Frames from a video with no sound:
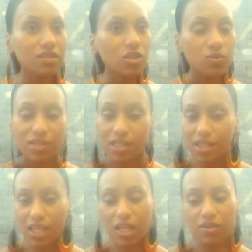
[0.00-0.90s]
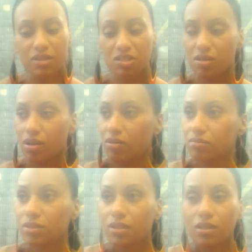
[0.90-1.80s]
Don't sit there and, you know,
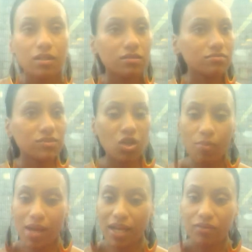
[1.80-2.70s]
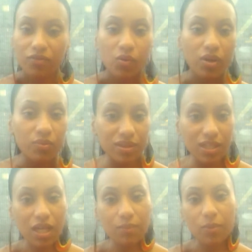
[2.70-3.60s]
go back and forth with
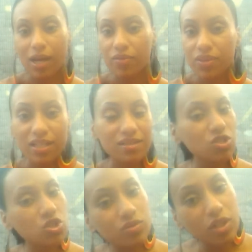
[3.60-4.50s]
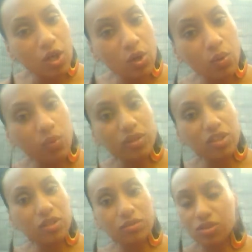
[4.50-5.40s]
them about things that you know
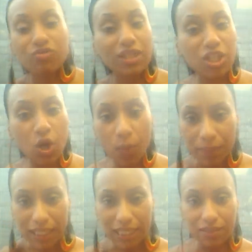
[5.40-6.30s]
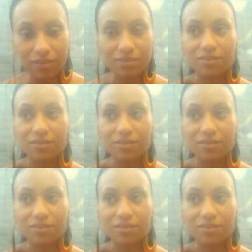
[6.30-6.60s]
you, you really don't mean,